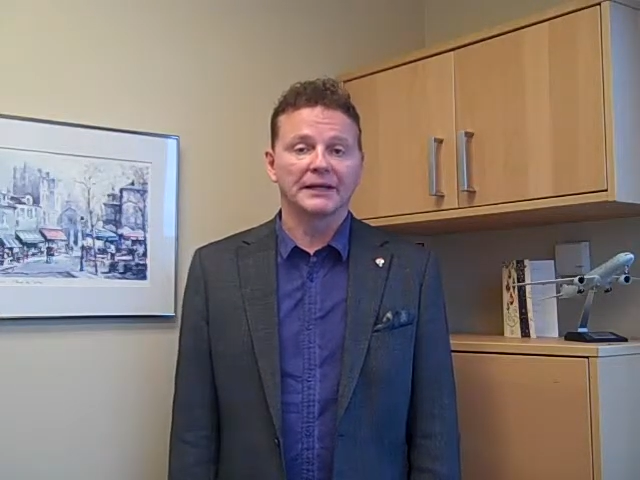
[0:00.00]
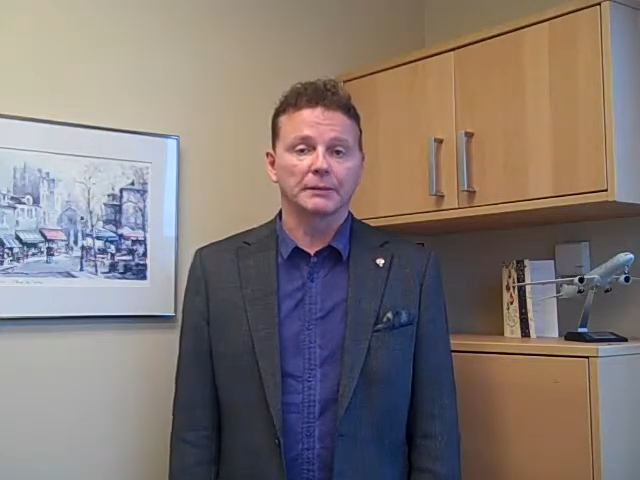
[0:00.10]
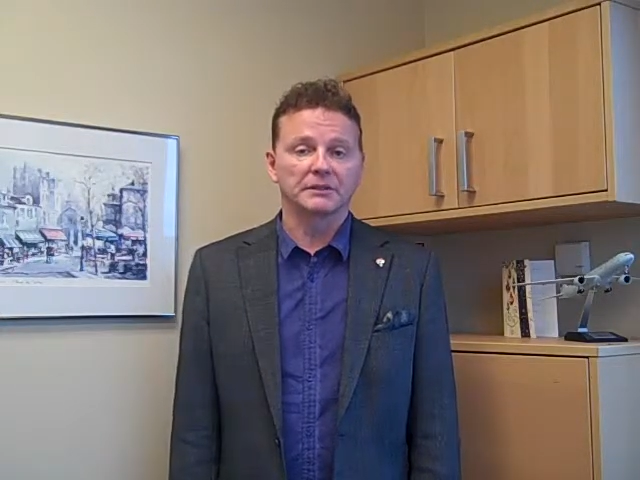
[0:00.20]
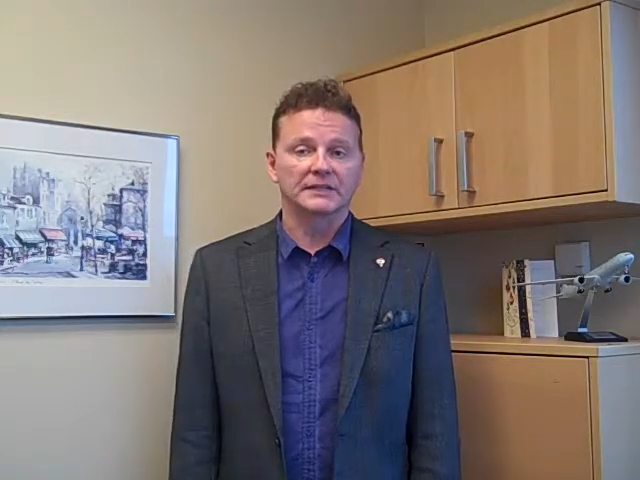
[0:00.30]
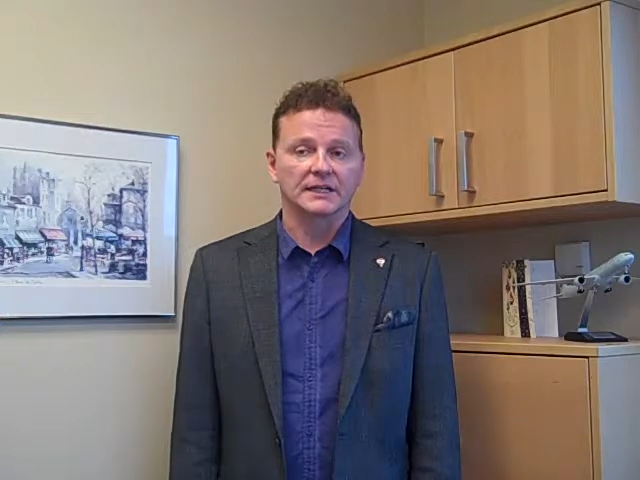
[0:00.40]

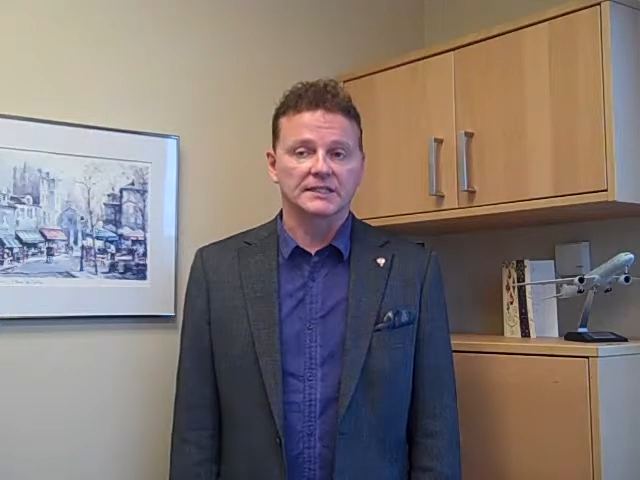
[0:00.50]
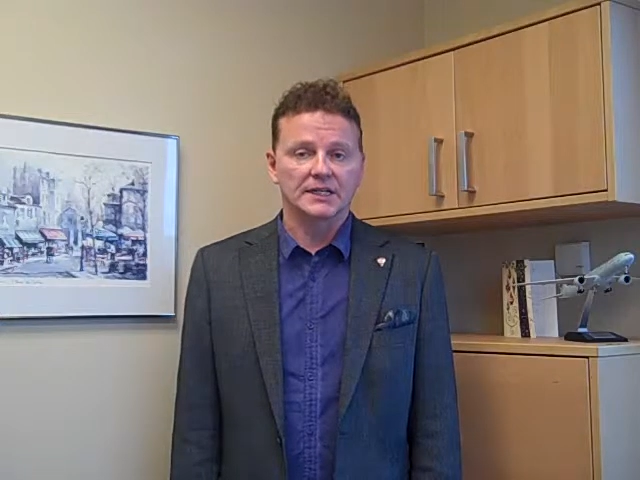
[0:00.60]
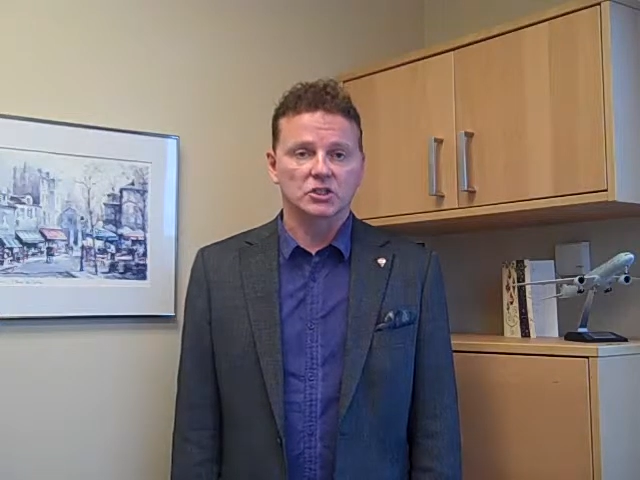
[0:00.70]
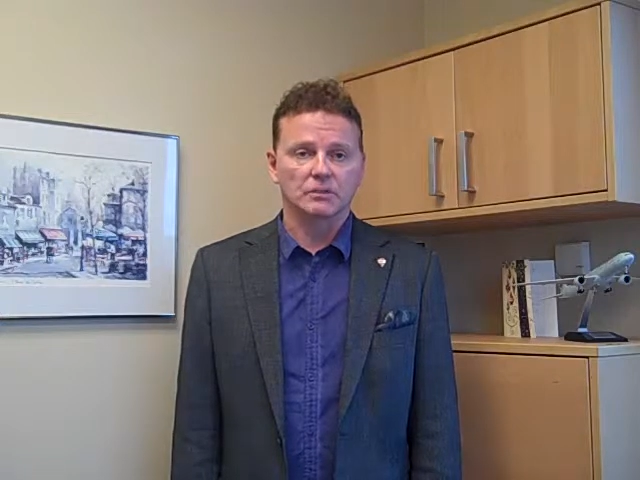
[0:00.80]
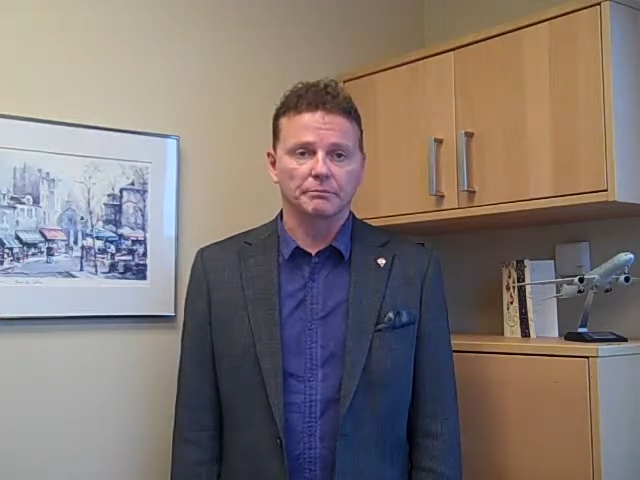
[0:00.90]

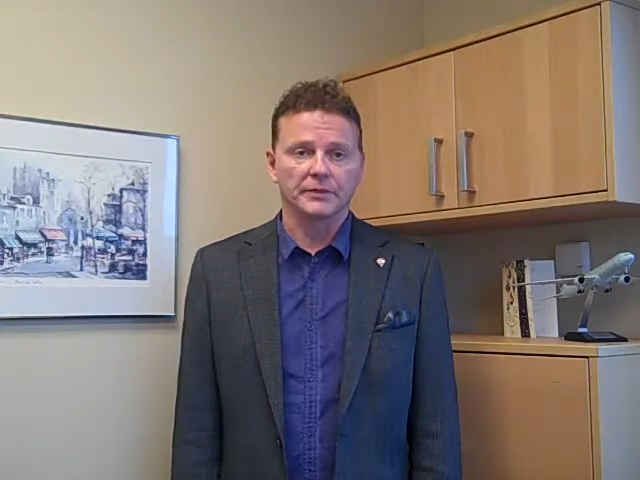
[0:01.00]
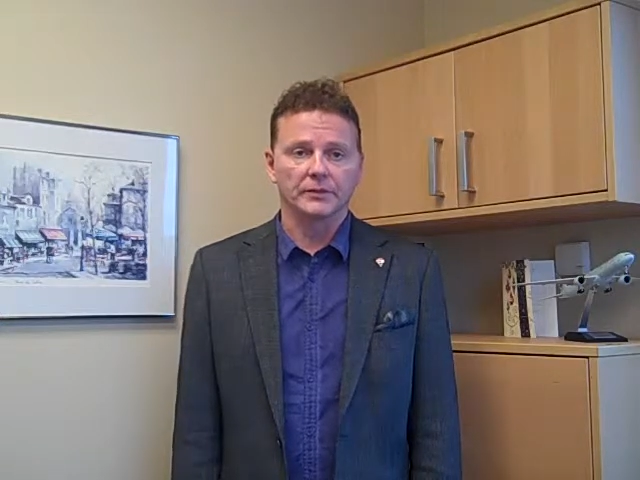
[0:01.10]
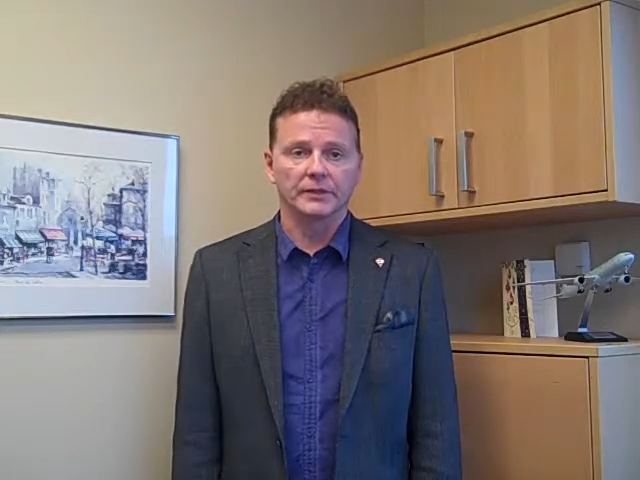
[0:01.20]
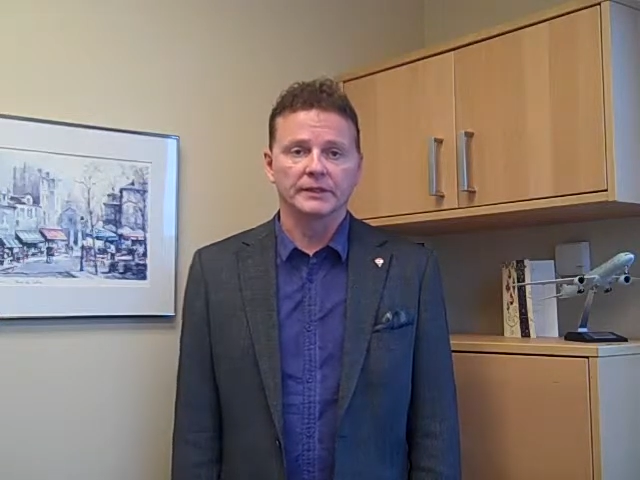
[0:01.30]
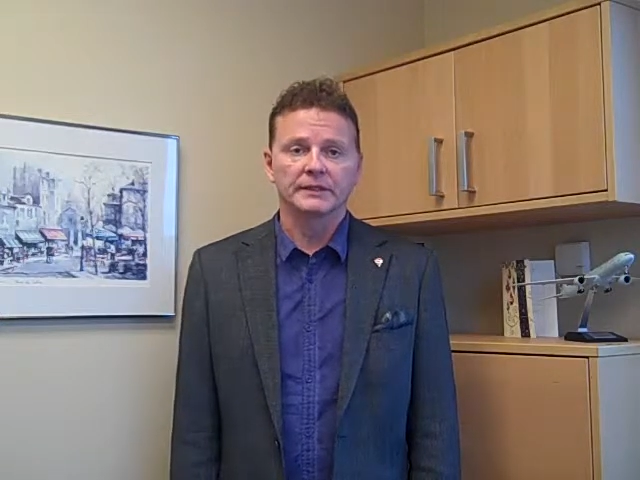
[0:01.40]
amortization
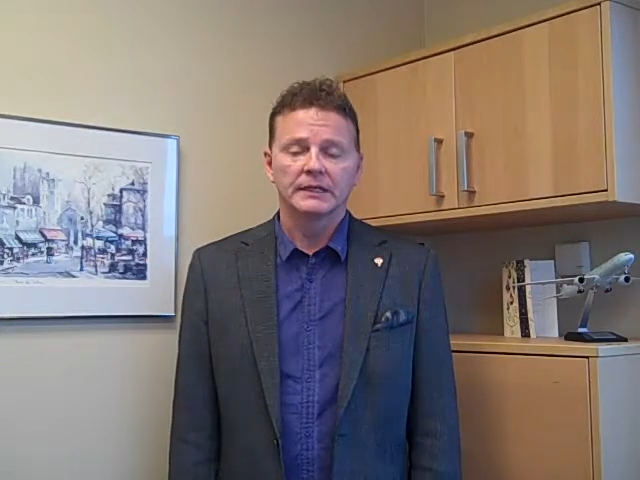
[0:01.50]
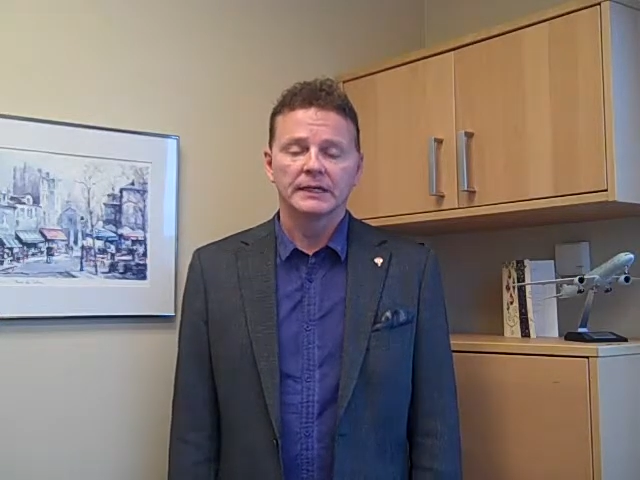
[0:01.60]
period